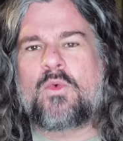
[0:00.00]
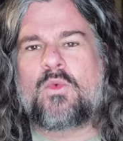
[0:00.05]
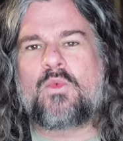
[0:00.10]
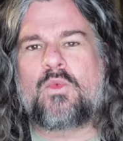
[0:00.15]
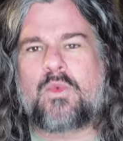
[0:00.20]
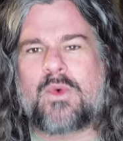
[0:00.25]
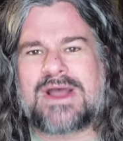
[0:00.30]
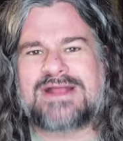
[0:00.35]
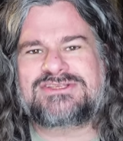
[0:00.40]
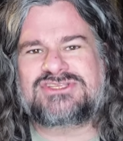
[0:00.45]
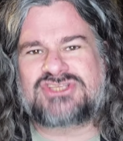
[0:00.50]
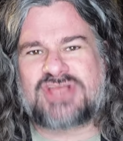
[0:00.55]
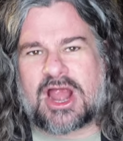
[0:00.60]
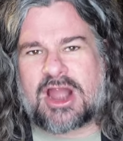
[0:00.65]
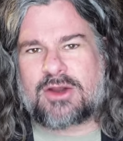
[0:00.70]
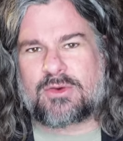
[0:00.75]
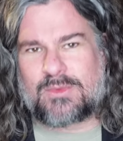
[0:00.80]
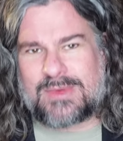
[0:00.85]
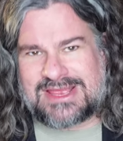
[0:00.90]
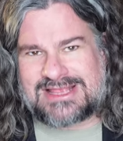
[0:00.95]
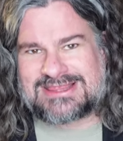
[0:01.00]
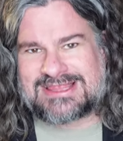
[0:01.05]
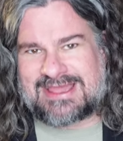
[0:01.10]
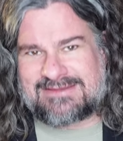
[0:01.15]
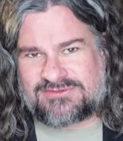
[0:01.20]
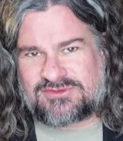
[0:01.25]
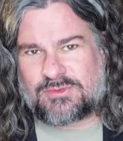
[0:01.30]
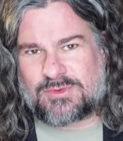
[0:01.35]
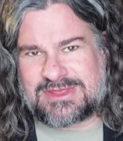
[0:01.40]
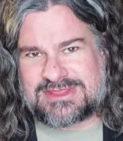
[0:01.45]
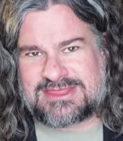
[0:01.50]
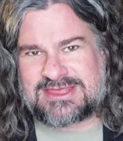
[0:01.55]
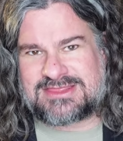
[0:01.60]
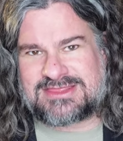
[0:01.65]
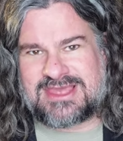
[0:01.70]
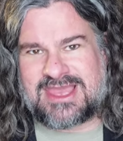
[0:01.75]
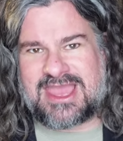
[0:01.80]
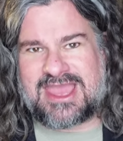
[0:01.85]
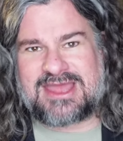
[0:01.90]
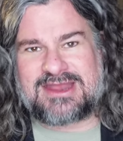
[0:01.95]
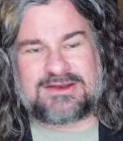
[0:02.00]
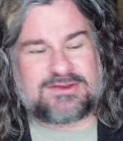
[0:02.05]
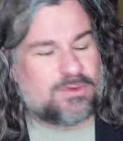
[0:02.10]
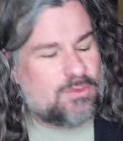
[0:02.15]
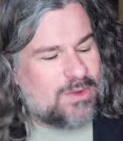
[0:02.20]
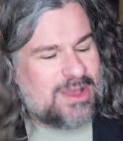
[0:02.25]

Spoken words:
What are we left with in the end?